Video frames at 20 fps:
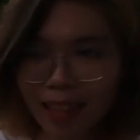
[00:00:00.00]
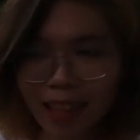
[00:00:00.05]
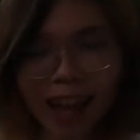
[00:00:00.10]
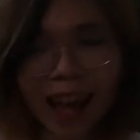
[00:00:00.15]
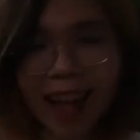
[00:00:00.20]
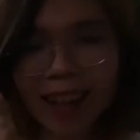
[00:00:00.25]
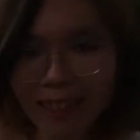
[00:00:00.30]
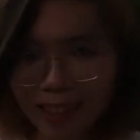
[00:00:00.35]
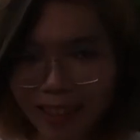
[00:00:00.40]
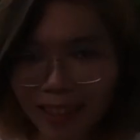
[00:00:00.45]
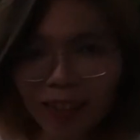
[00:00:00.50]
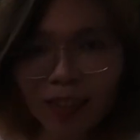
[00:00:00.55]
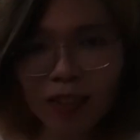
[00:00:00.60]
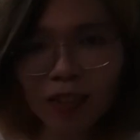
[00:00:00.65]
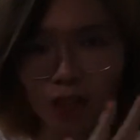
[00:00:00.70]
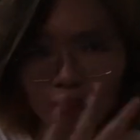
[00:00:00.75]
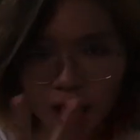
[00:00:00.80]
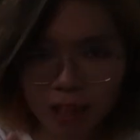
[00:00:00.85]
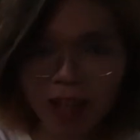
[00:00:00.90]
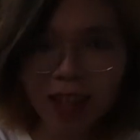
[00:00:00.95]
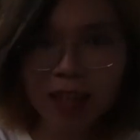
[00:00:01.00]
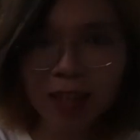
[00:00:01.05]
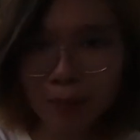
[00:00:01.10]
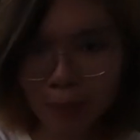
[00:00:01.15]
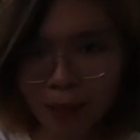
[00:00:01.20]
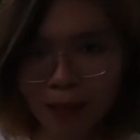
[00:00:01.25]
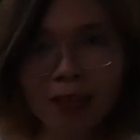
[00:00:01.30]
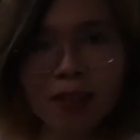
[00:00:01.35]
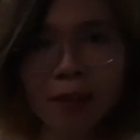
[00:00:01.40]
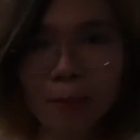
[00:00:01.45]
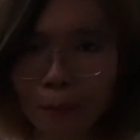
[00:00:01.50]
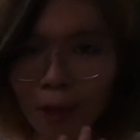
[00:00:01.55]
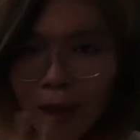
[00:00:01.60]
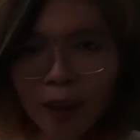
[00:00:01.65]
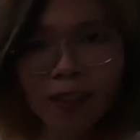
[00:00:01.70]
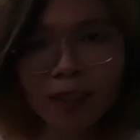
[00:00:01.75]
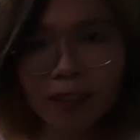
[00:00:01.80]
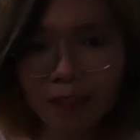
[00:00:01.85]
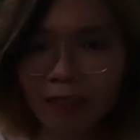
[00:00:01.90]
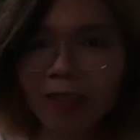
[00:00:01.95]
I think she explains it
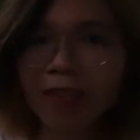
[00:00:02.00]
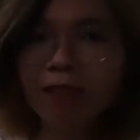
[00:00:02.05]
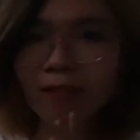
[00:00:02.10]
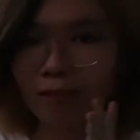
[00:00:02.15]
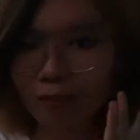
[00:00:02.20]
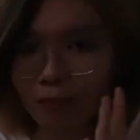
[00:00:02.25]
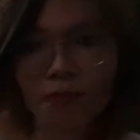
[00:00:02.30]
better than